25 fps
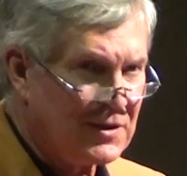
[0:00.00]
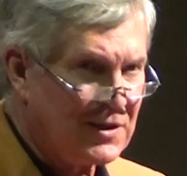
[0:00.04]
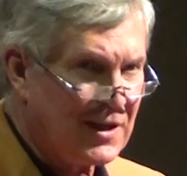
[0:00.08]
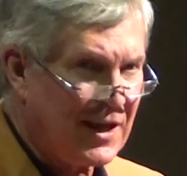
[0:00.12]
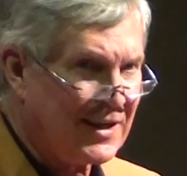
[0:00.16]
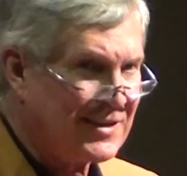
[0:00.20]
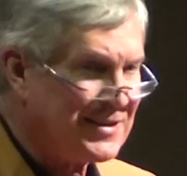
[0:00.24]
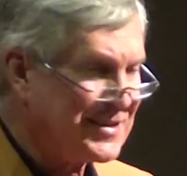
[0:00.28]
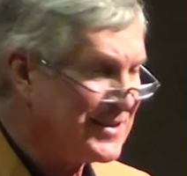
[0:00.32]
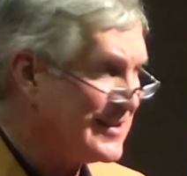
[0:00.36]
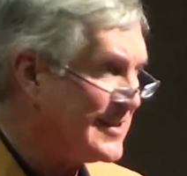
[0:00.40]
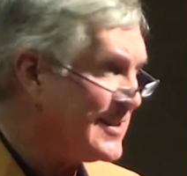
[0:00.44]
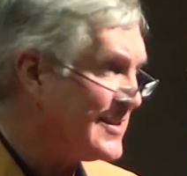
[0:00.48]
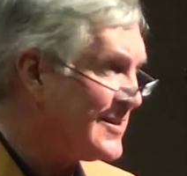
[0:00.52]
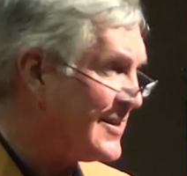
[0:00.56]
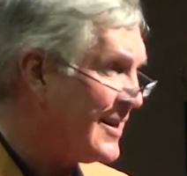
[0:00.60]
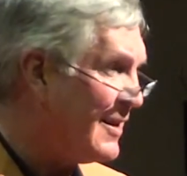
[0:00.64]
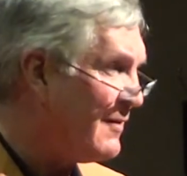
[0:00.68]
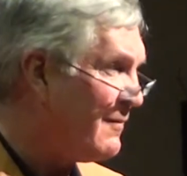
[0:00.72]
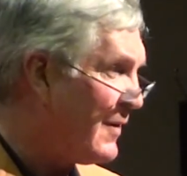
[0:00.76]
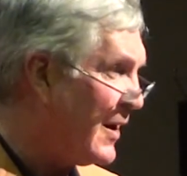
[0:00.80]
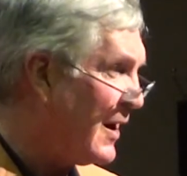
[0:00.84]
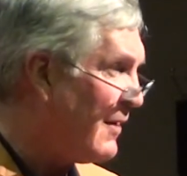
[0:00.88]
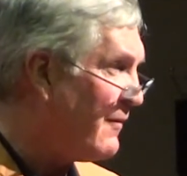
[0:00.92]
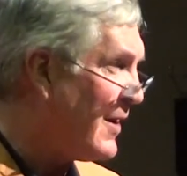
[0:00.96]
of Texas is
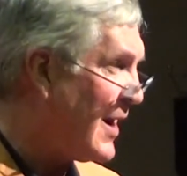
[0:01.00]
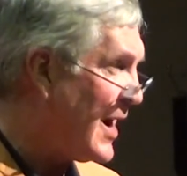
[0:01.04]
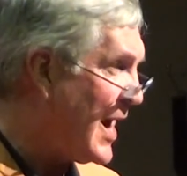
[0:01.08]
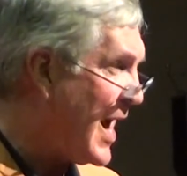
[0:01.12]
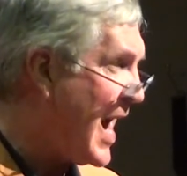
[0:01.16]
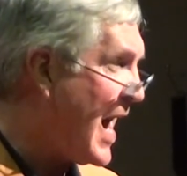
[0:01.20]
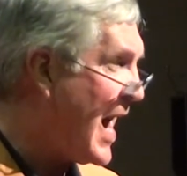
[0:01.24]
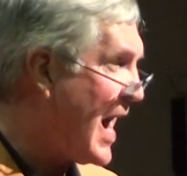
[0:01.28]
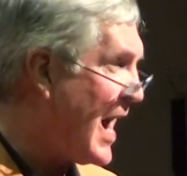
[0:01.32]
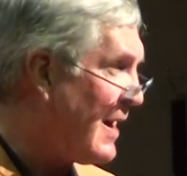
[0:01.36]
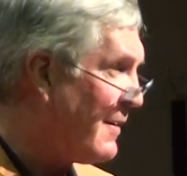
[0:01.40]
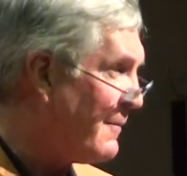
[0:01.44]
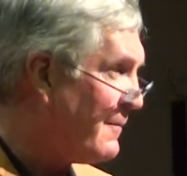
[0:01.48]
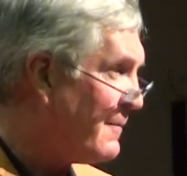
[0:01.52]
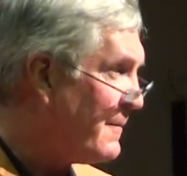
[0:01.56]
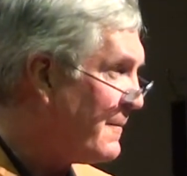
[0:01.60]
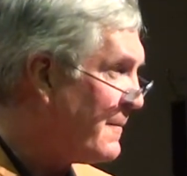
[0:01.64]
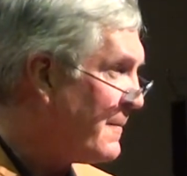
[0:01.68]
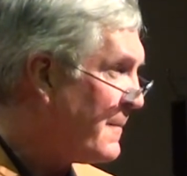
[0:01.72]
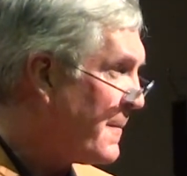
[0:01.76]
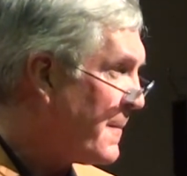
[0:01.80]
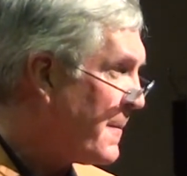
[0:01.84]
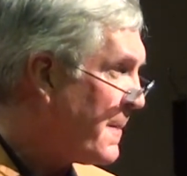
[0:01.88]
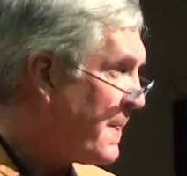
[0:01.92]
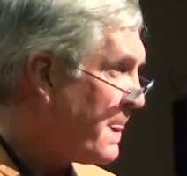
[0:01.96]
set very, very high.
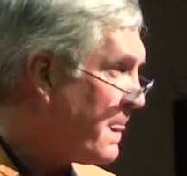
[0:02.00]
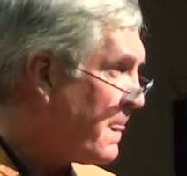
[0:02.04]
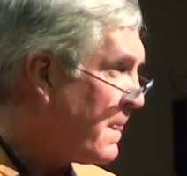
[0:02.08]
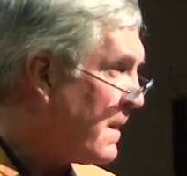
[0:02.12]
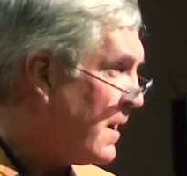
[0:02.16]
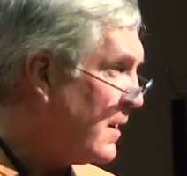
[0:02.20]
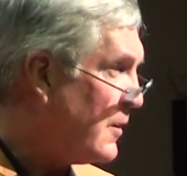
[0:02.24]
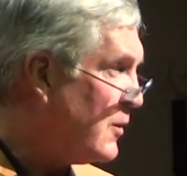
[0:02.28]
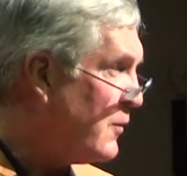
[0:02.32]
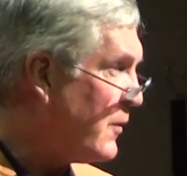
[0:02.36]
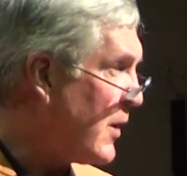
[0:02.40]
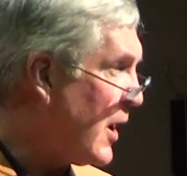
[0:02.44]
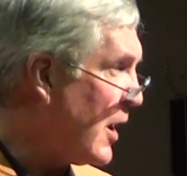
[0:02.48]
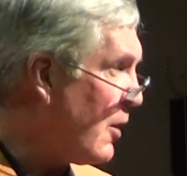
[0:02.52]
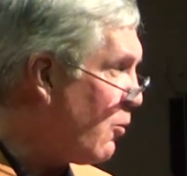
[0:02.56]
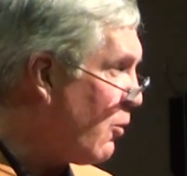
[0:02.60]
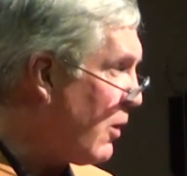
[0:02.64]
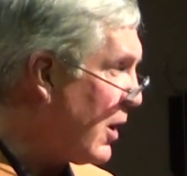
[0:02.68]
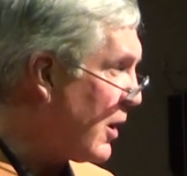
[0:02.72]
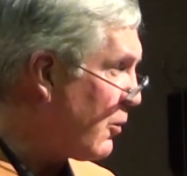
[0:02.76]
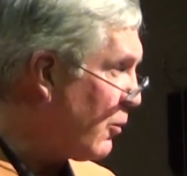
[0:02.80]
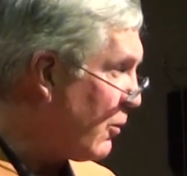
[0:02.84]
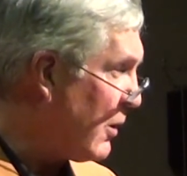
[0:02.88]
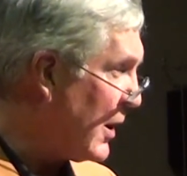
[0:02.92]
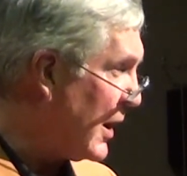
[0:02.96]
And you've got to
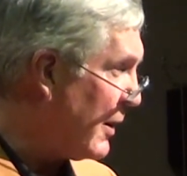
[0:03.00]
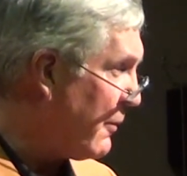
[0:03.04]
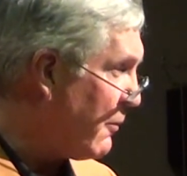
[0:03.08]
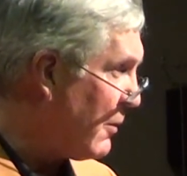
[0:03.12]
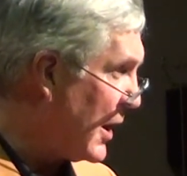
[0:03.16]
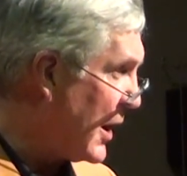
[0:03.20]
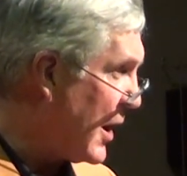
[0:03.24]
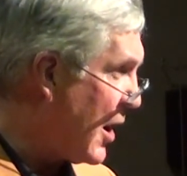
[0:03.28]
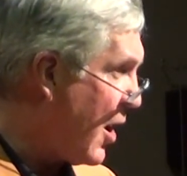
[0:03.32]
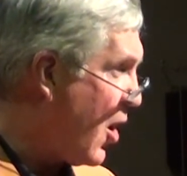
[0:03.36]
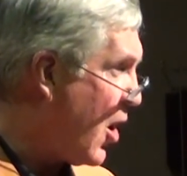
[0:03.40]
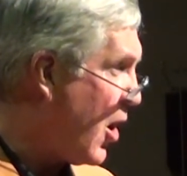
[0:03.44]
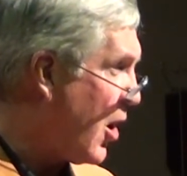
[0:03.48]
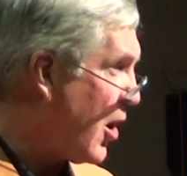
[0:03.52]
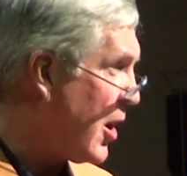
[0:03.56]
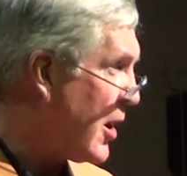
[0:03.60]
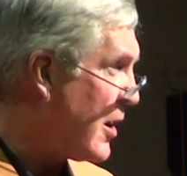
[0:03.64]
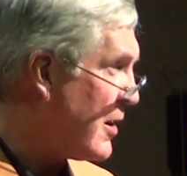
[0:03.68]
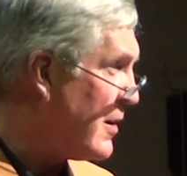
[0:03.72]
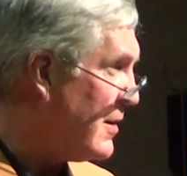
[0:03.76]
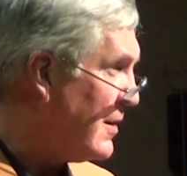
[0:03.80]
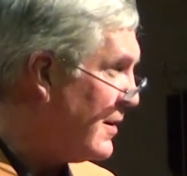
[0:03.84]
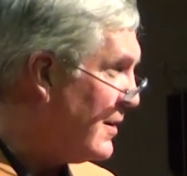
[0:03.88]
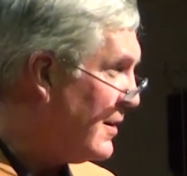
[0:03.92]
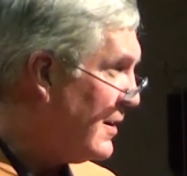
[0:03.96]
work really, really
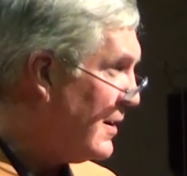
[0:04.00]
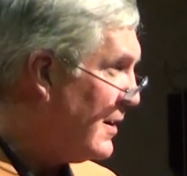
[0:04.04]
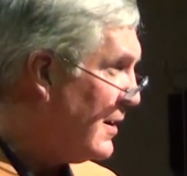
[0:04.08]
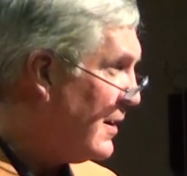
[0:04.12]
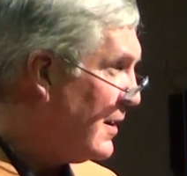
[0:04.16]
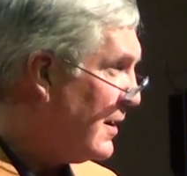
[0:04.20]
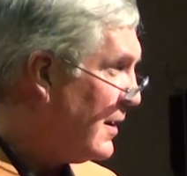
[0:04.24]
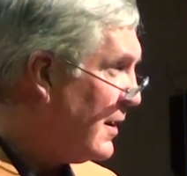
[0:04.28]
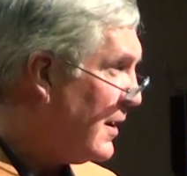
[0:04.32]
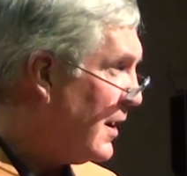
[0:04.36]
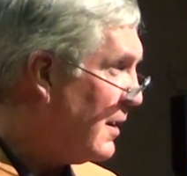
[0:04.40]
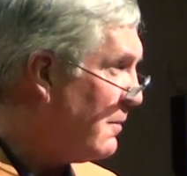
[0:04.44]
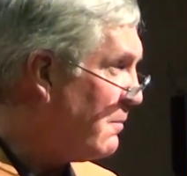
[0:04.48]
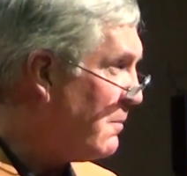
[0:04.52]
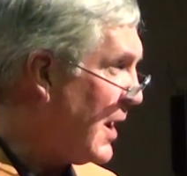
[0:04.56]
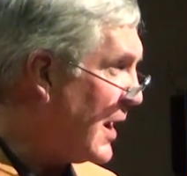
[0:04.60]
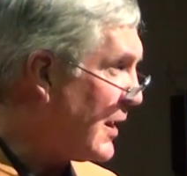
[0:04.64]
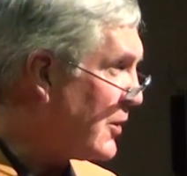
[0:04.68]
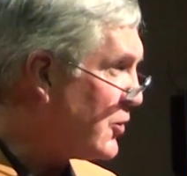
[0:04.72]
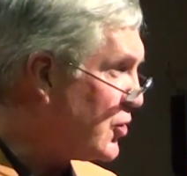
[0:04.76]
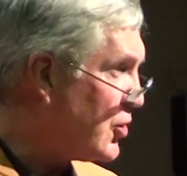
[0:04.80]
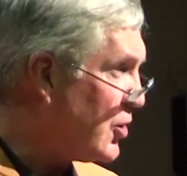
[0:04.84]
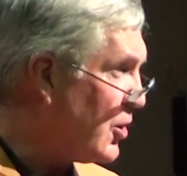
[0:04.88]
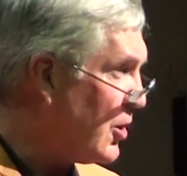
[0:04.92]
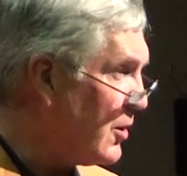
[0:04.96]
hard and
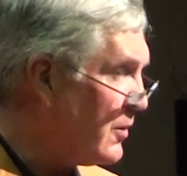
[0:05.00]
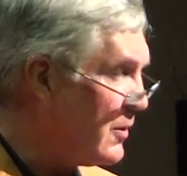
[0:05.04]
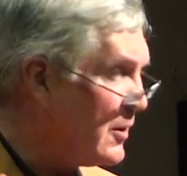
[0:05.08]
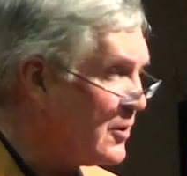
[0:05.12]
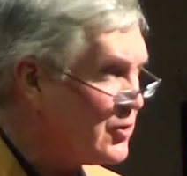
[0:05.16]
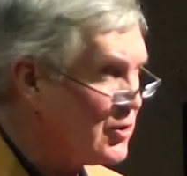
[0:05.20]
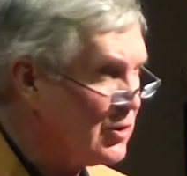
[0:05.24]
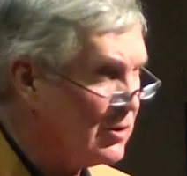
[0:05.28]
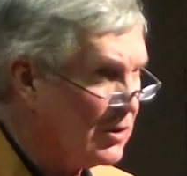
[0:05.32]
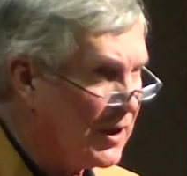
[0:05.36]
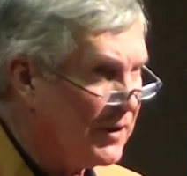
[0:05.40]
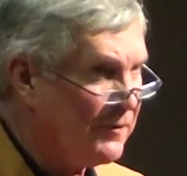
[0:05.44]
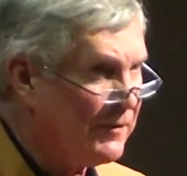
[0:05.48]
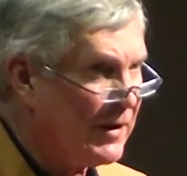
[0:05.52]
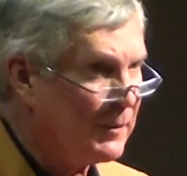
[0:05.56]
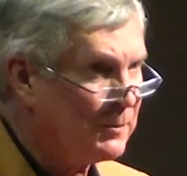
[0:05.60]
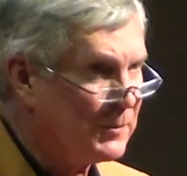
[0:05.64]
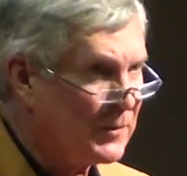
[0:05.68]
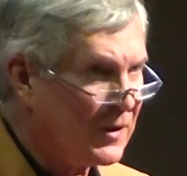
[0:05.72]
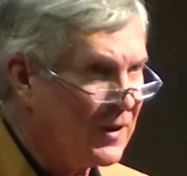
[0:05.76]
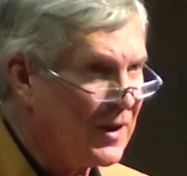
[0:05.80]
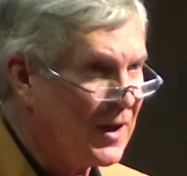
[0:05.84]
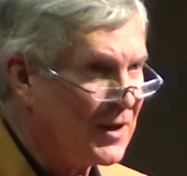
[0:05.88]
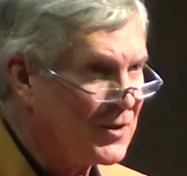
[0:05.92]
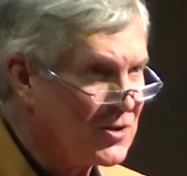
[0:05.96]
make sure that you live
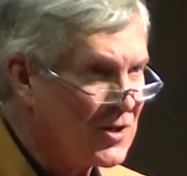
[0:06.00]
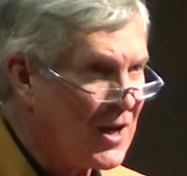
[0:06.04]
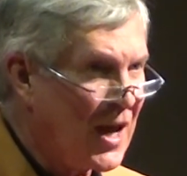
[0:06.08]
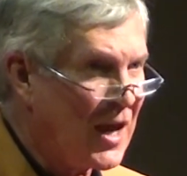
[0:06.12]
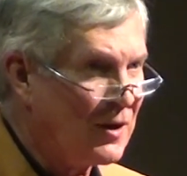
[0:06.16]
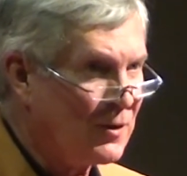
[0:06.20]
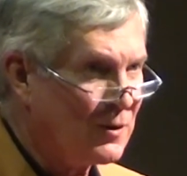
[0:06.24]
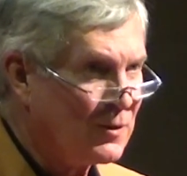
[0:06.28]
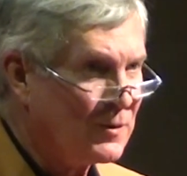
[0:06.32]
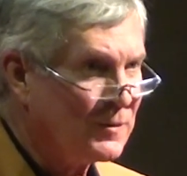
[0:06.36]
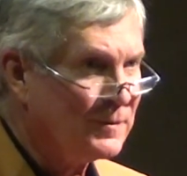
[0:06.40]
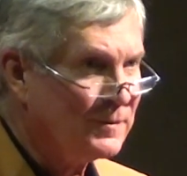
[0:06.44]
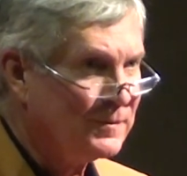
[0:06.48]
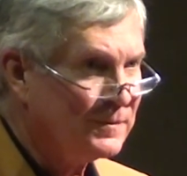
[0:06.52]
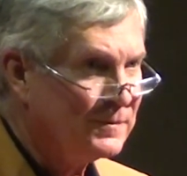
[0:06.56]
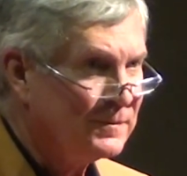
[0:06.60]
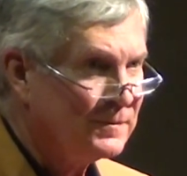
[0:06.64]
up to that standard.